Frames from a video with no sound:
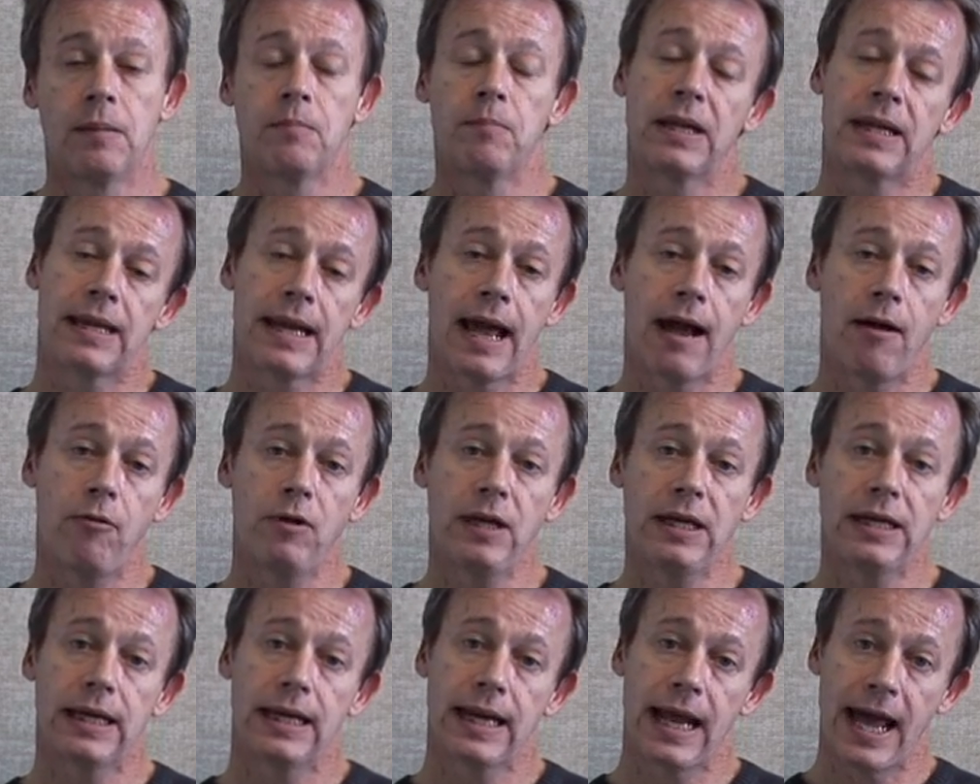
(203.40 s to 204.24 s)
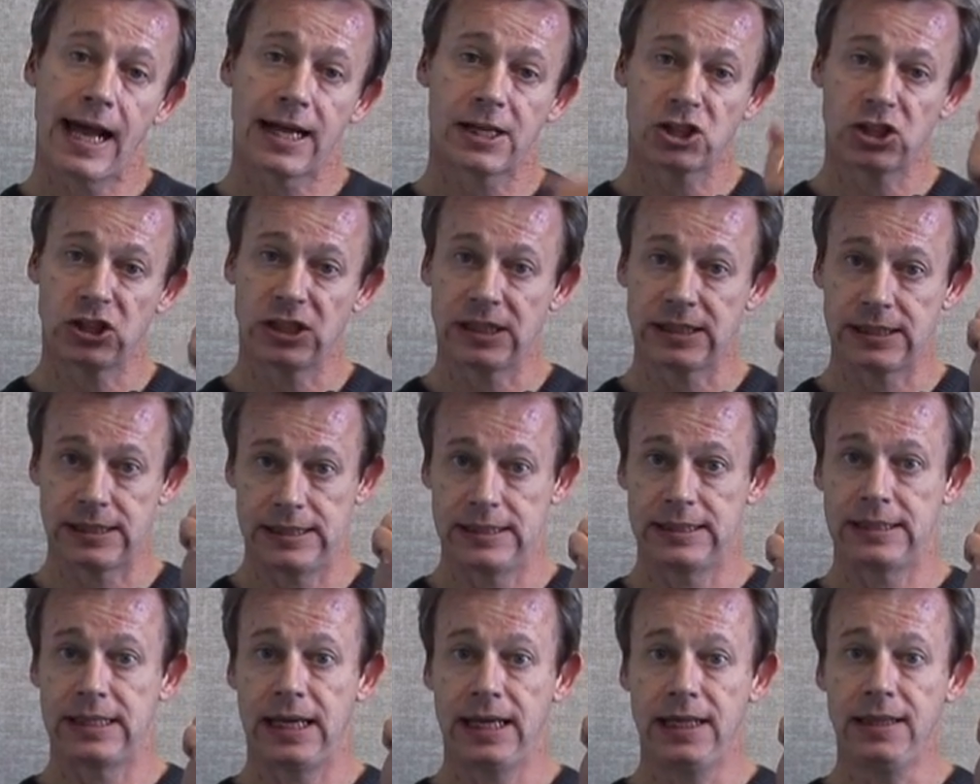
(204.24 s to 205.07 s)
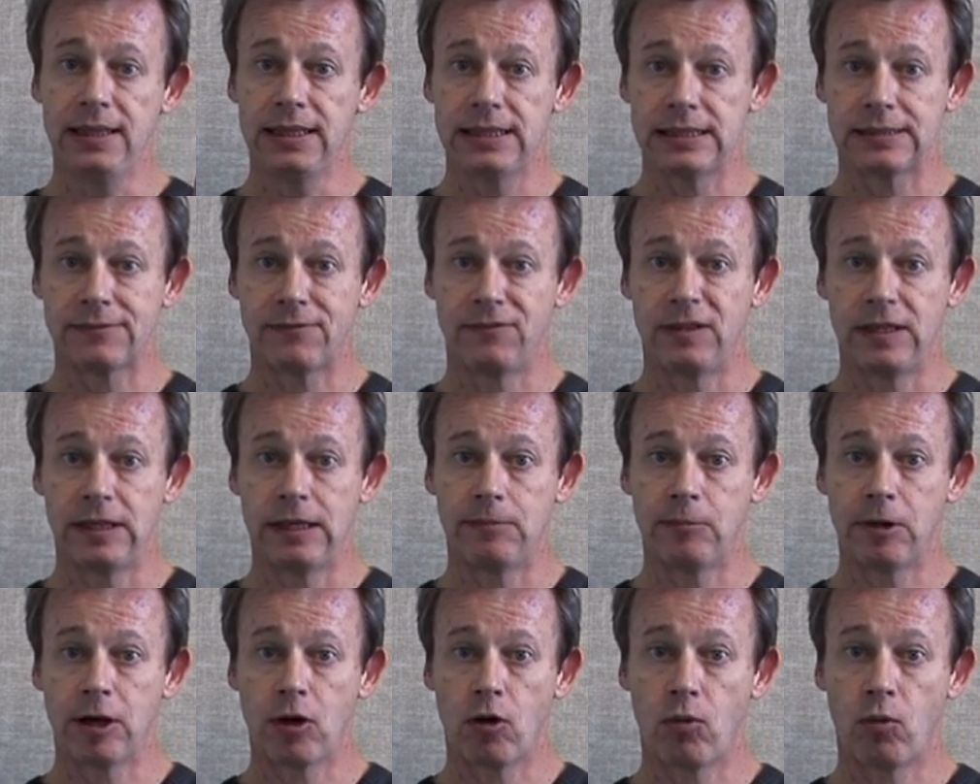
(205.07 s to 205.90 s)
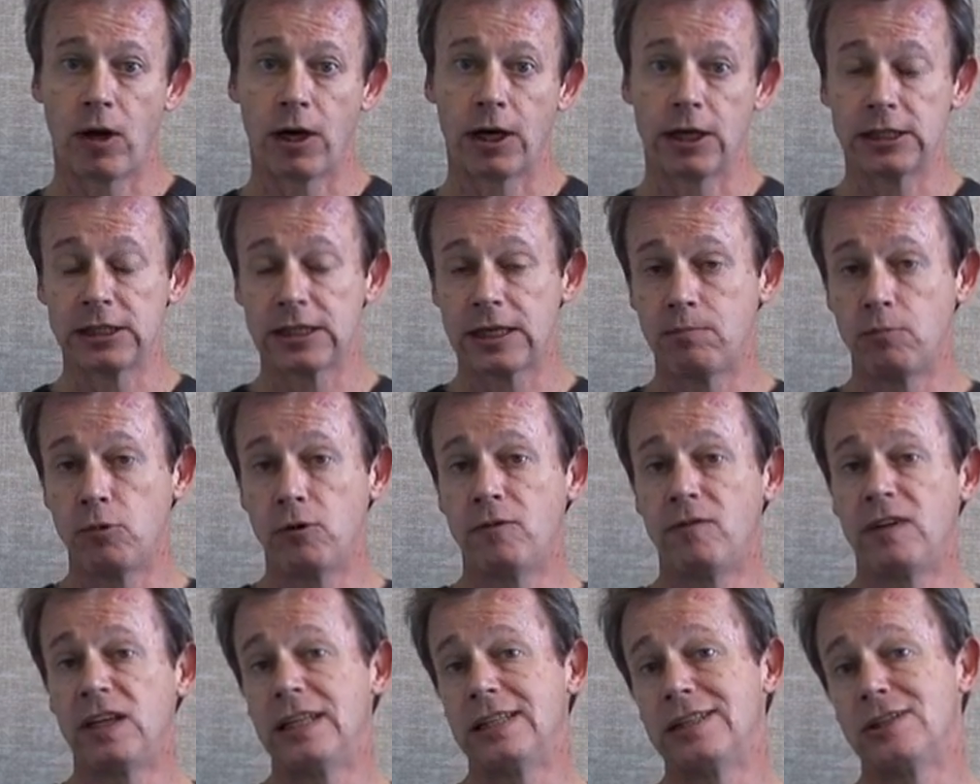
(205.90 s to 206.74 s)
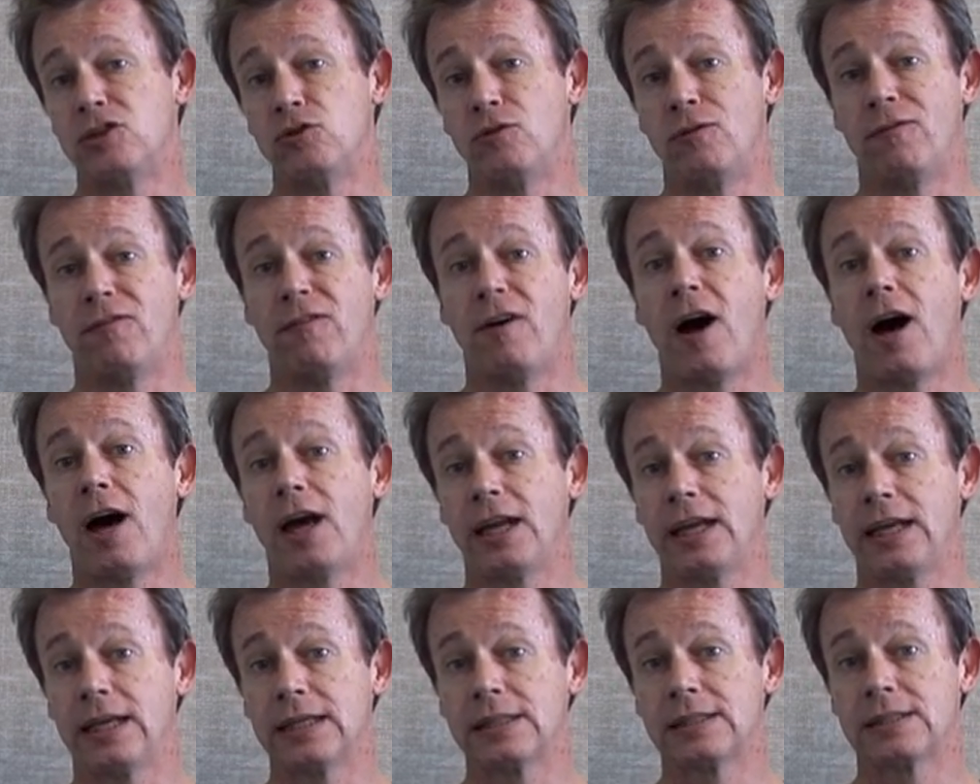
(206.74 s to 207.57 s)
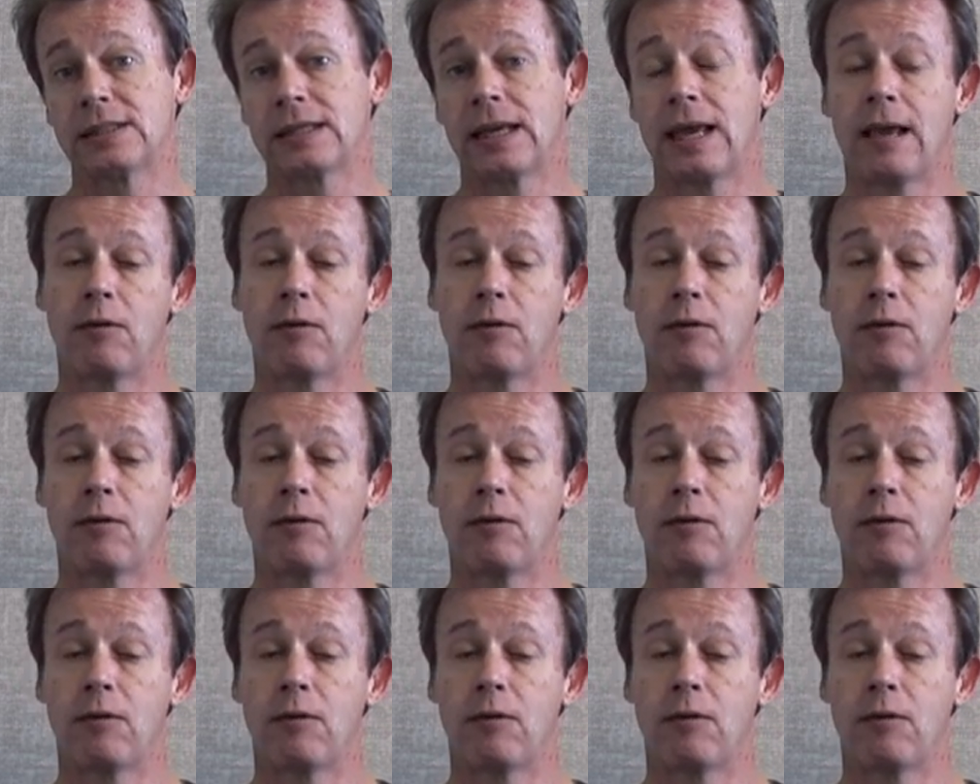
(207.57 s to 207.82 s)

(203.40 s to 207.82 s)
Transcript: But now we can actually extend this phonemic awareness and move it into phonics